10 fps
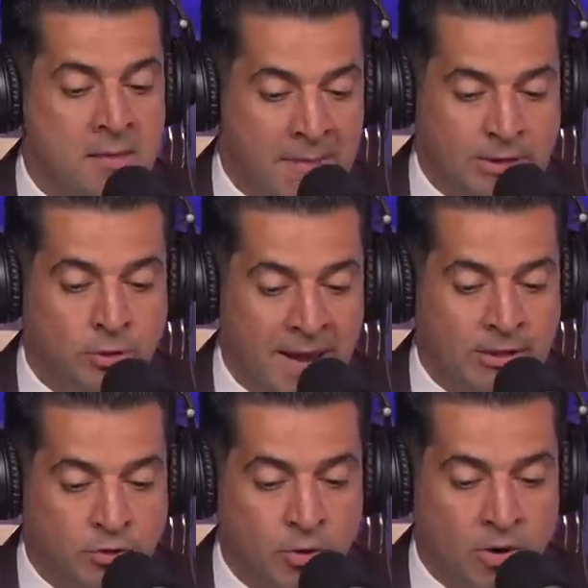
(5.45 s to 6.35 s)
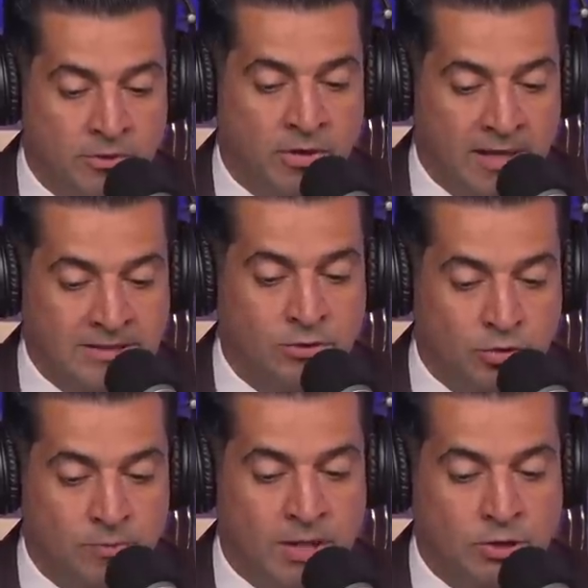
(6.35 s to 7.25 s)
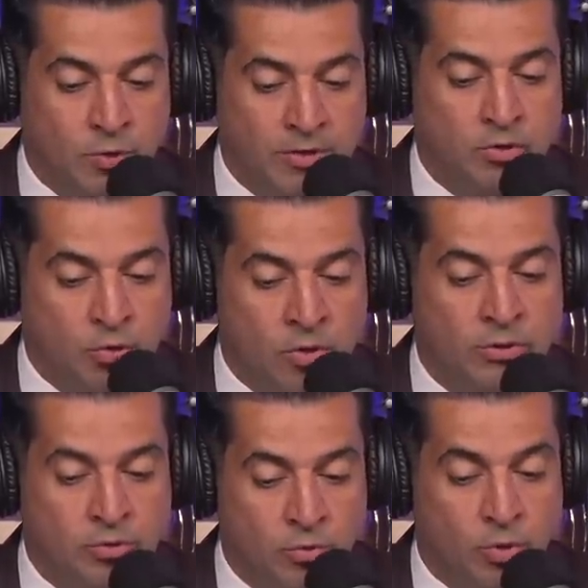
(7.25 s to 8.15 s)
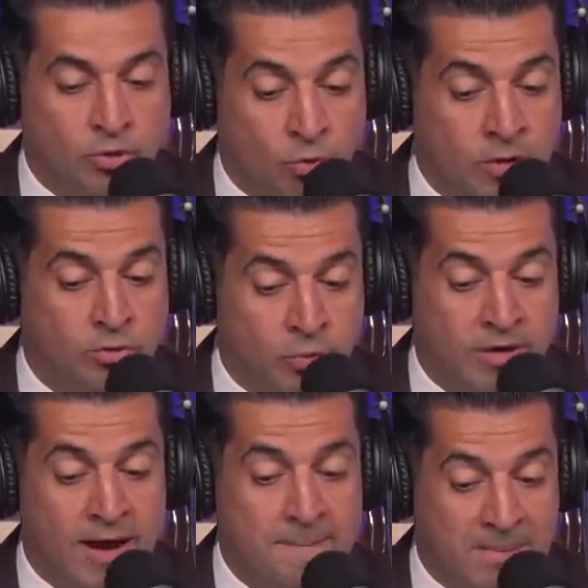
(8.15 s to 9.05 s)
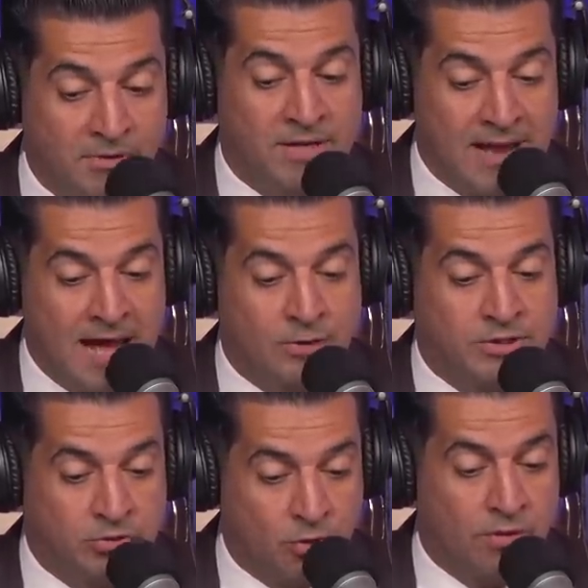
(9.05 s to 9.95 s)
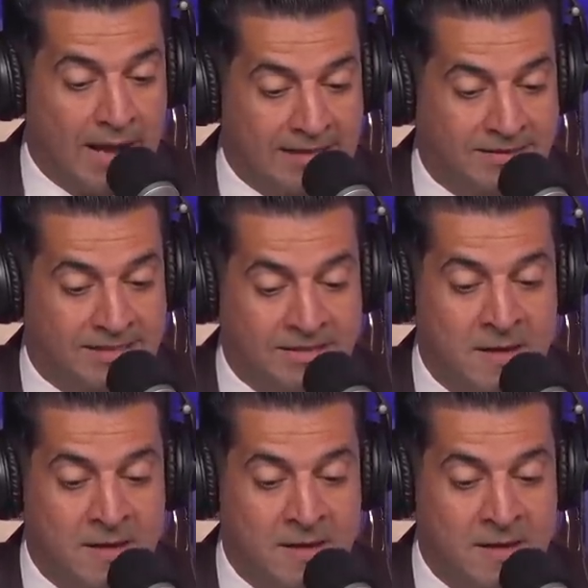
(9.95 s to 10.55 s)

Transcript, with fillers: major bank to go under in less than two months within 200, with $229 billion in total assets.